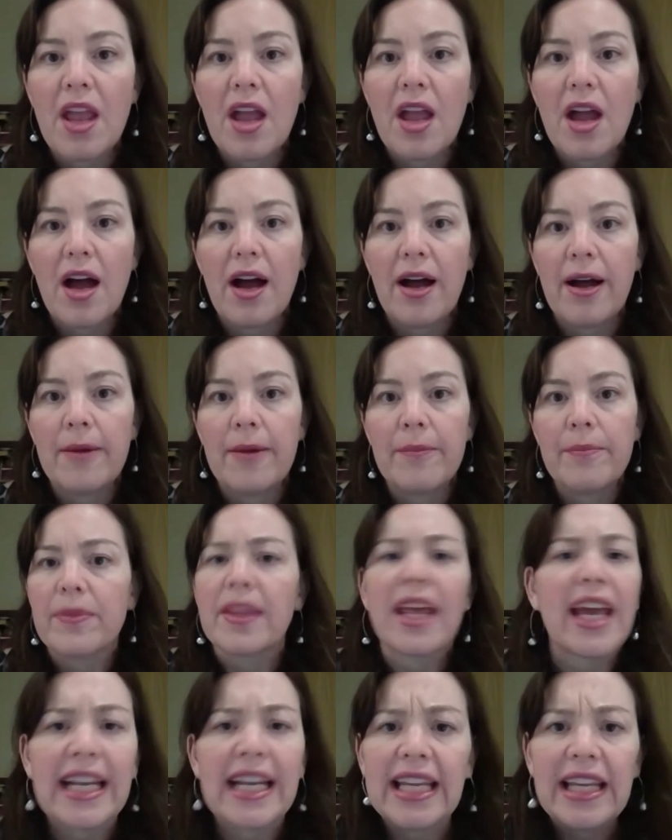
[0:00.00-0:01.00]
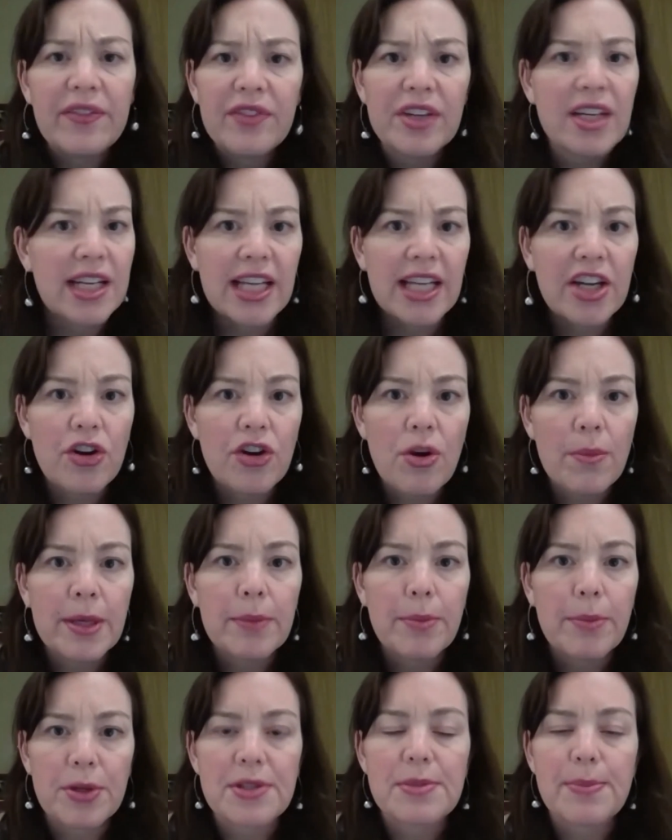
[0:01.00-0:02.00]
and even an economic
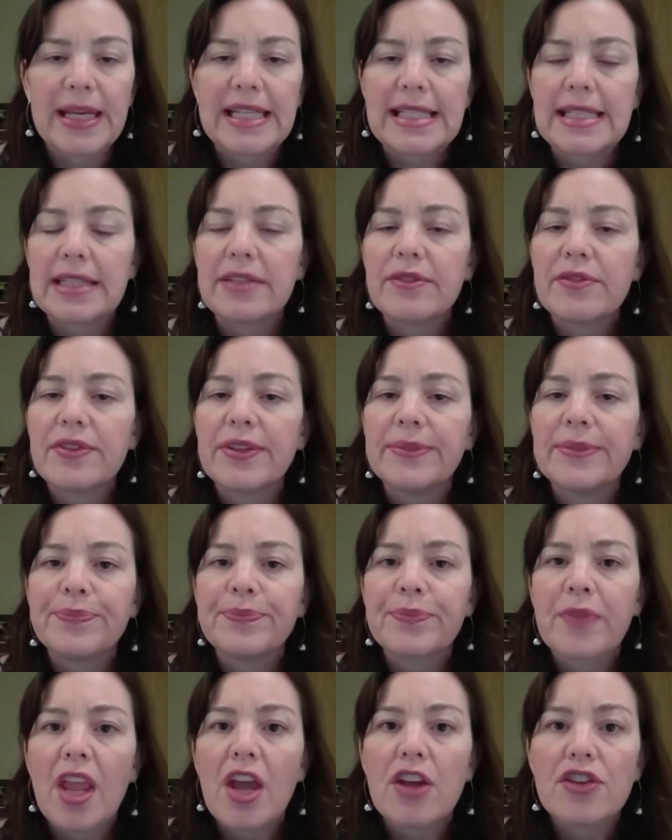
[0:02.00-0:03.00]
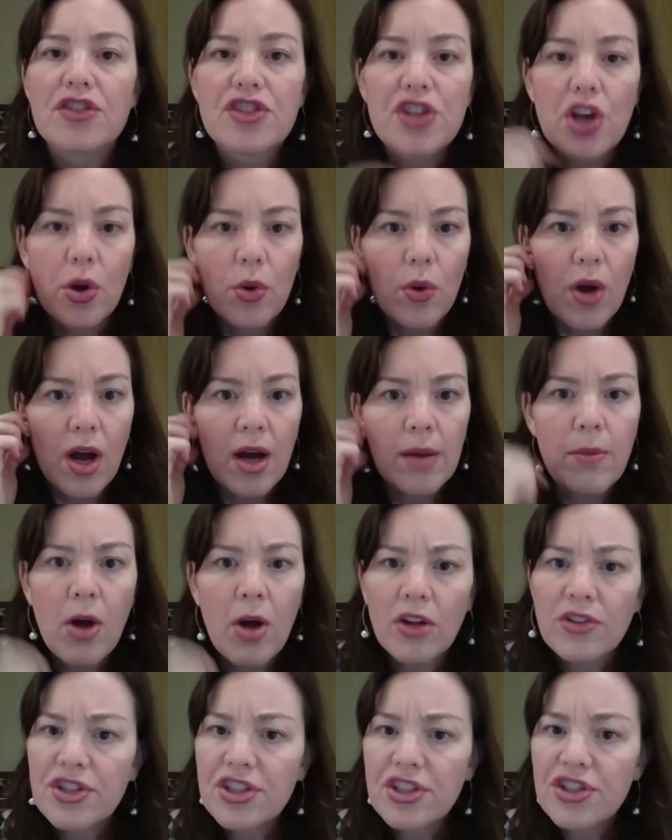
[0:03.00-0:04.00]
perspective. So
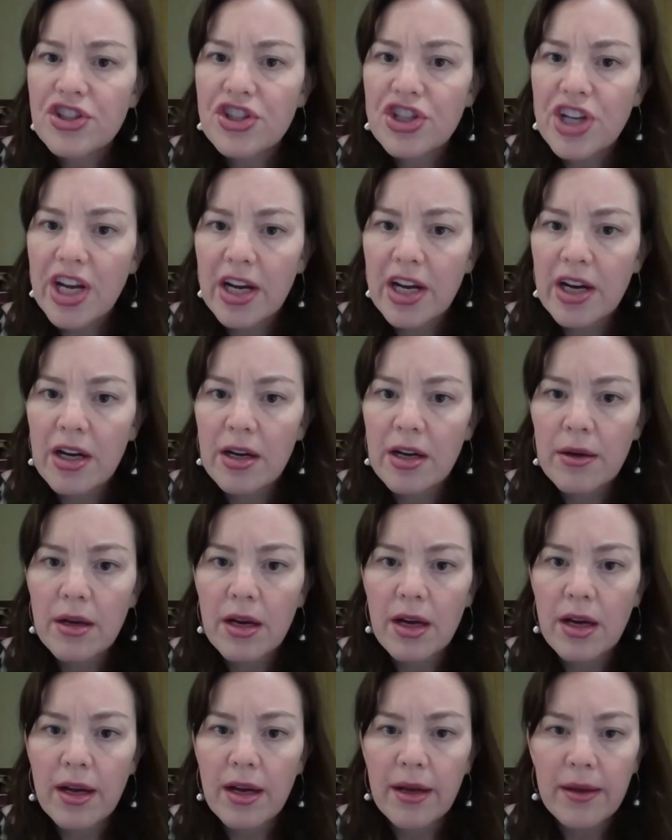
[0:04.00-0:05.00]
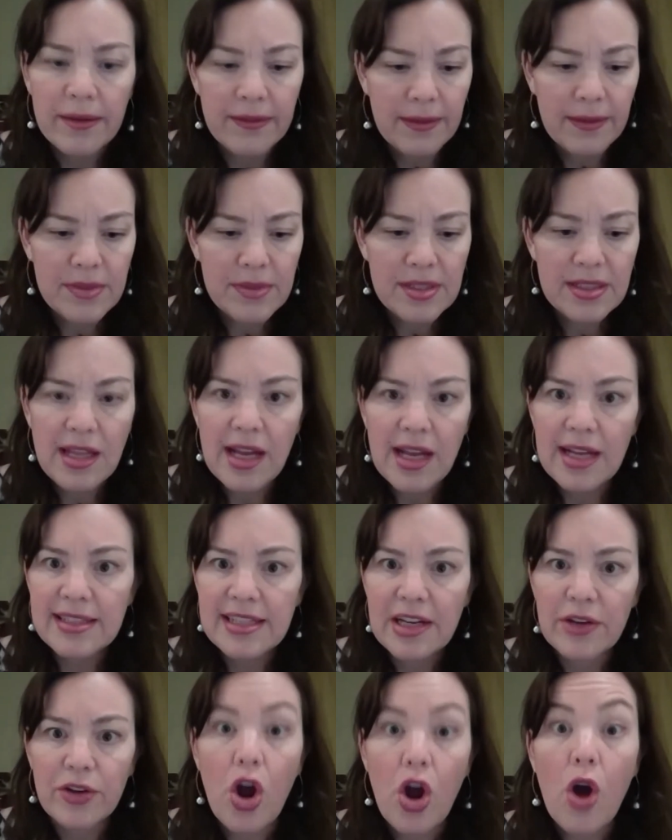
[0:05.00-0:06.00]
I'll just share some slides
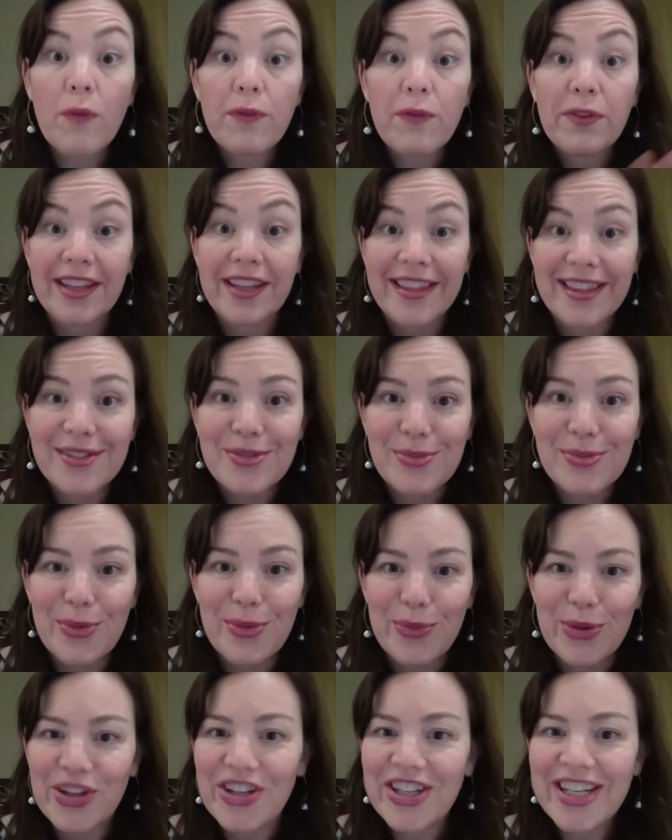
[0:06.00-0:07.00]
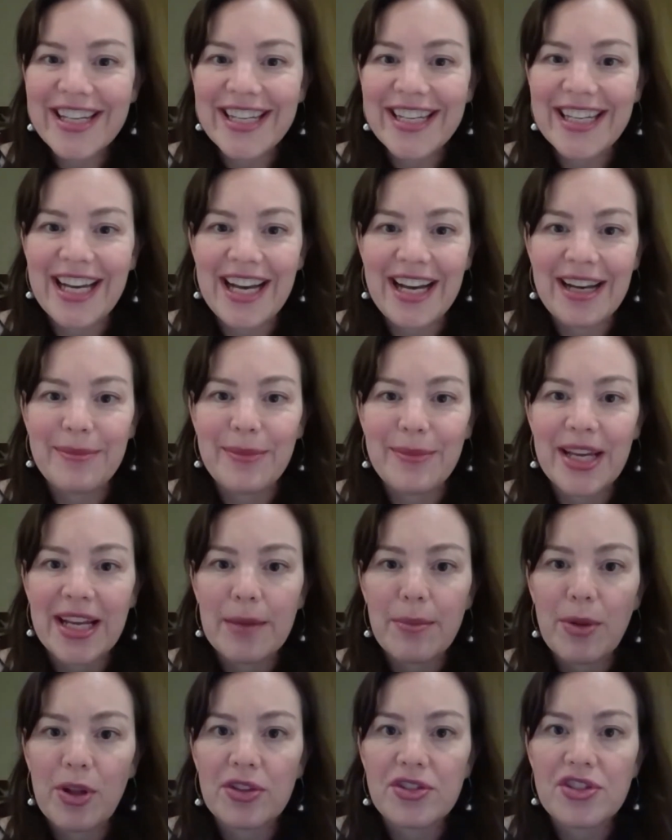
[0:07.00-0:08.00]
now, and hopefully this will work. And
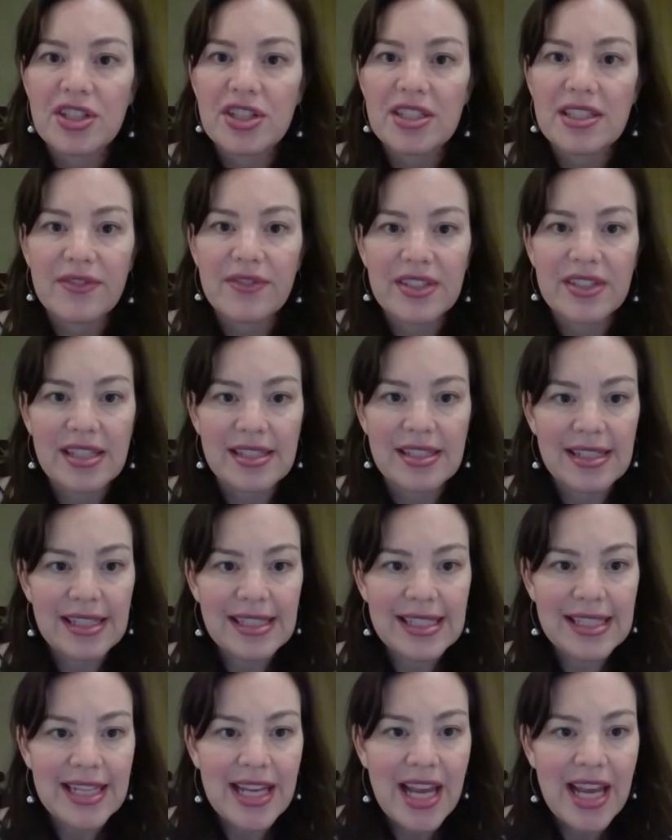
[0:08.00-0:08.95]
apologies if it doesn't,